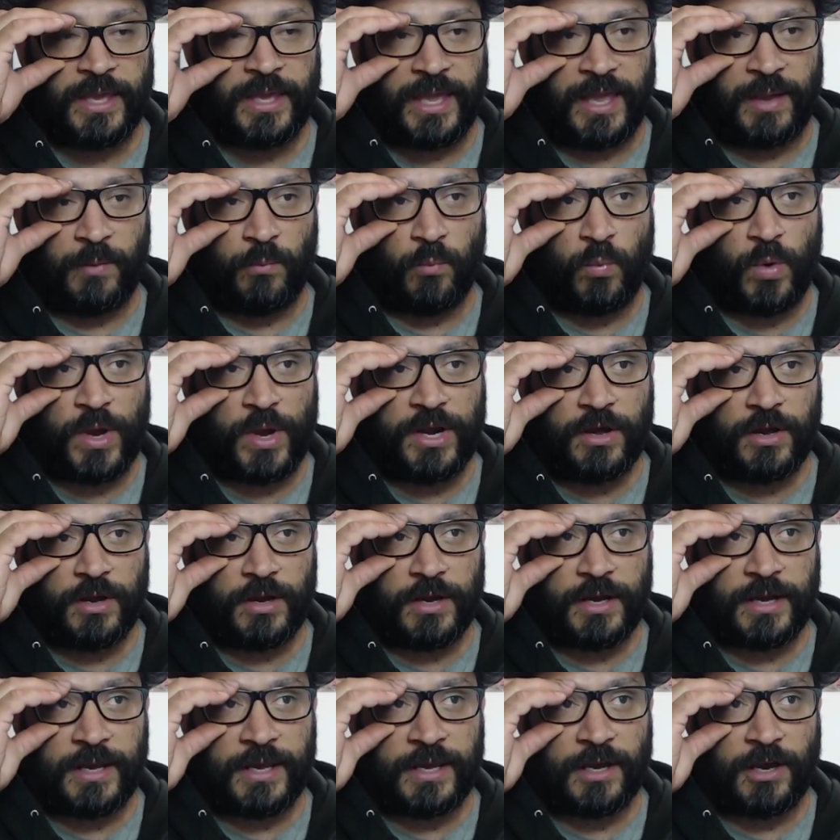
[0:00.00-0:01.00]
And when
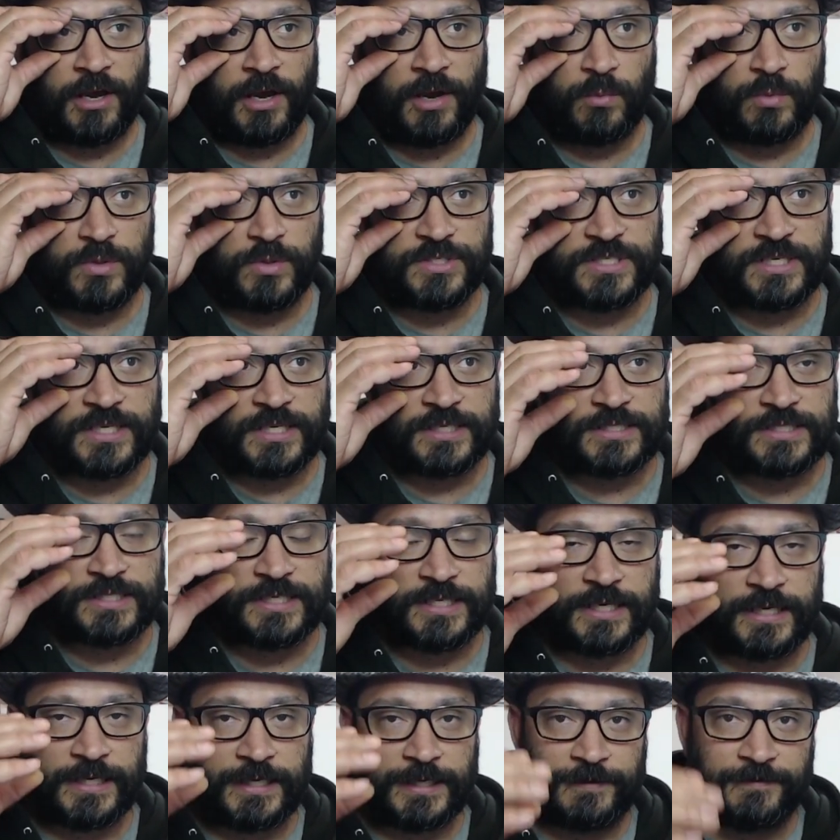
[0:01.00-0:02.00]
I was at
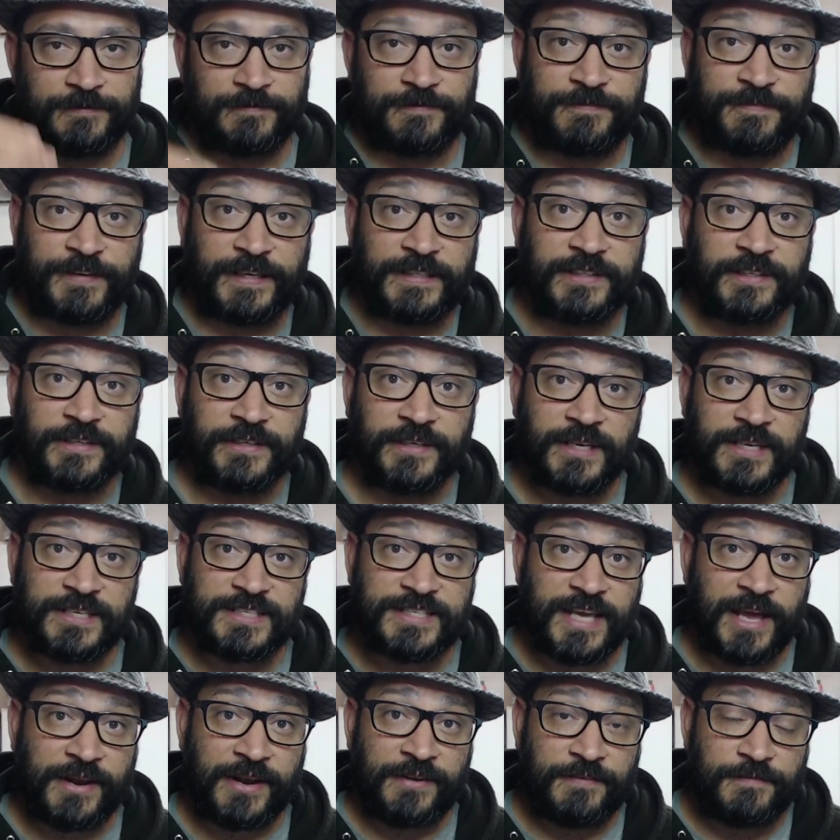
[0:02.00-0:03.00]
Villain
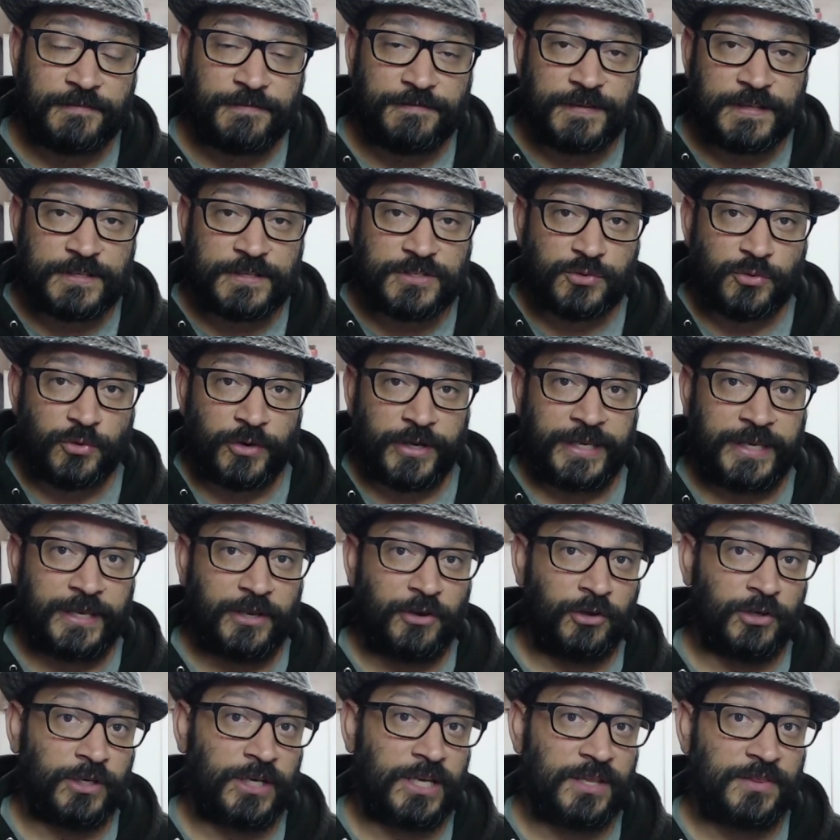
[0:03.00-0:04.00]
down in Fitzroy
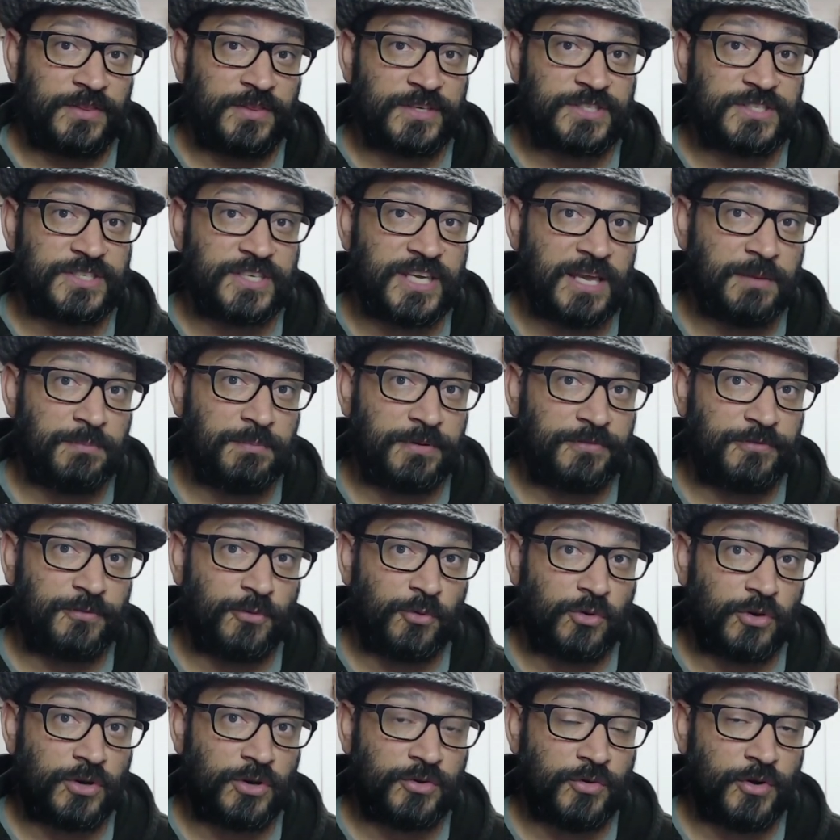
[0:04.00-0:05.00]
earlier this year
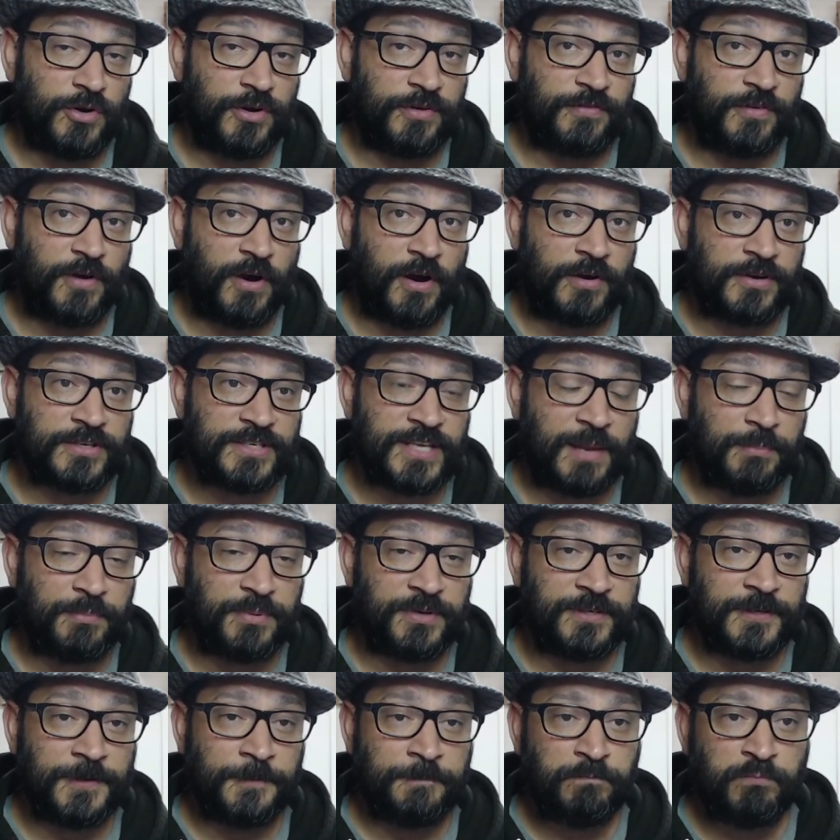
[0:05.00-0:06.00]
before coronavirus
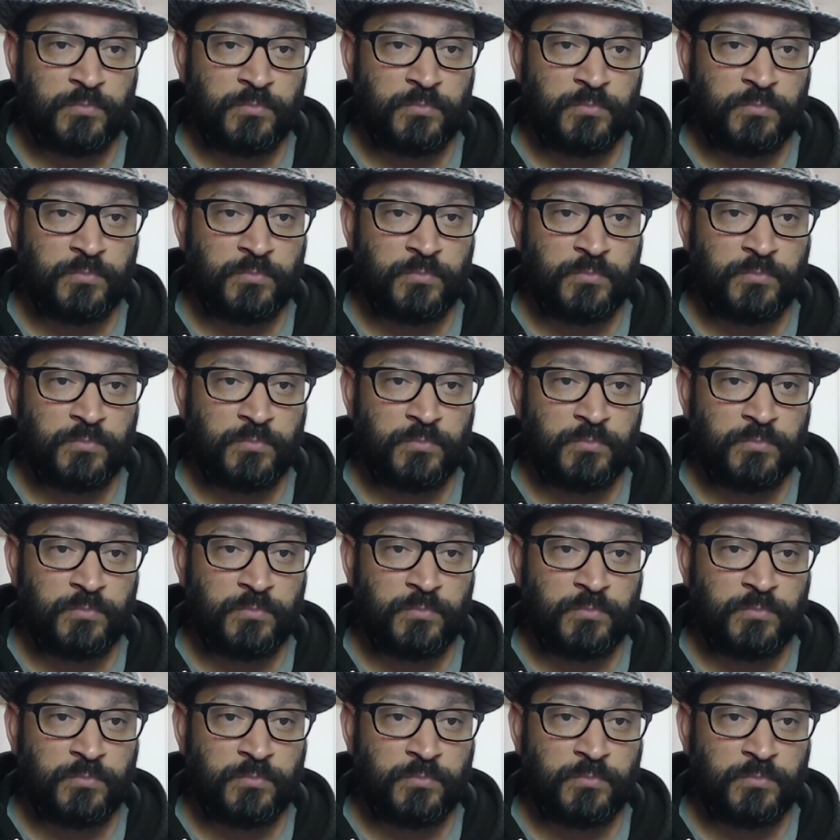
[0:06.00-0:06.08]
happened,